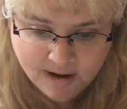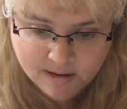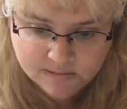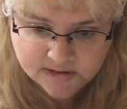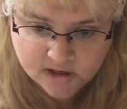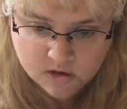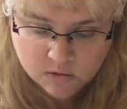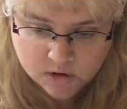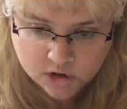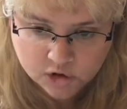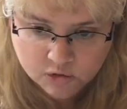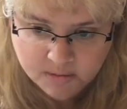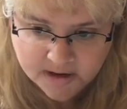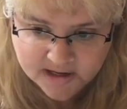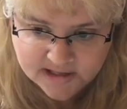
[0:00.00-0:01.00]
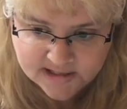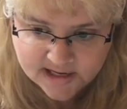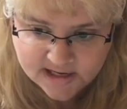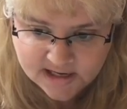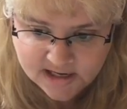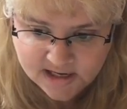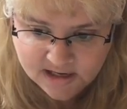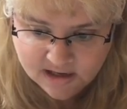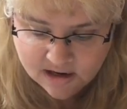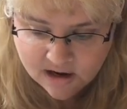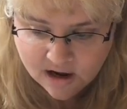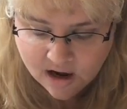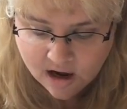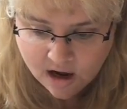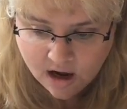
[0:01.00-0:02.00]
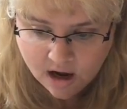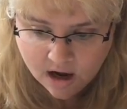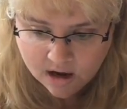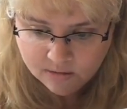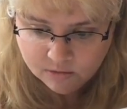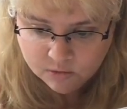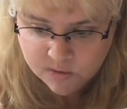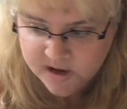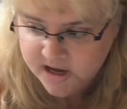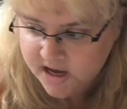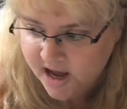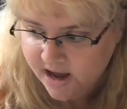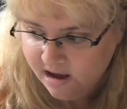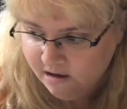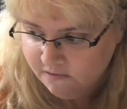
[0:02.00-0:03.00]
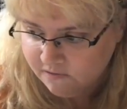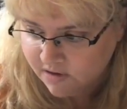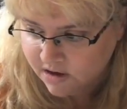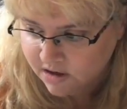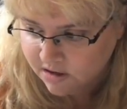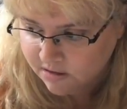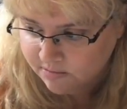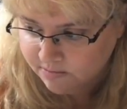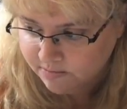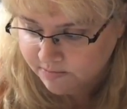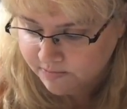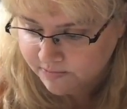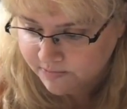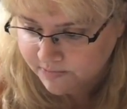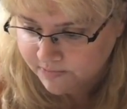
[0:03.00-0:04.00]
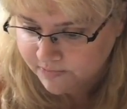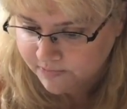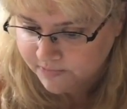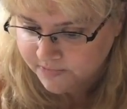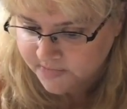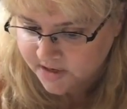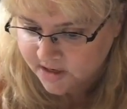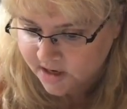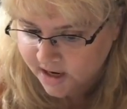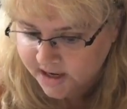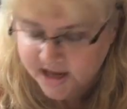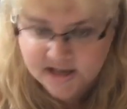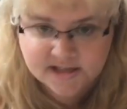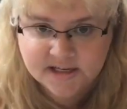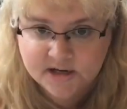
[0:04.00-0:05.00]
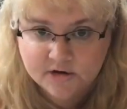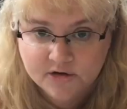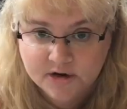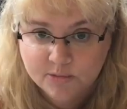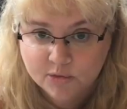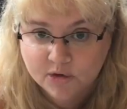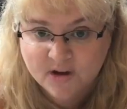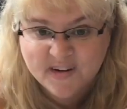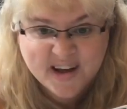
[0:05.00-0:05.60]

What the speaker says: mapped out, what coupons I need. We have, I can't say her name,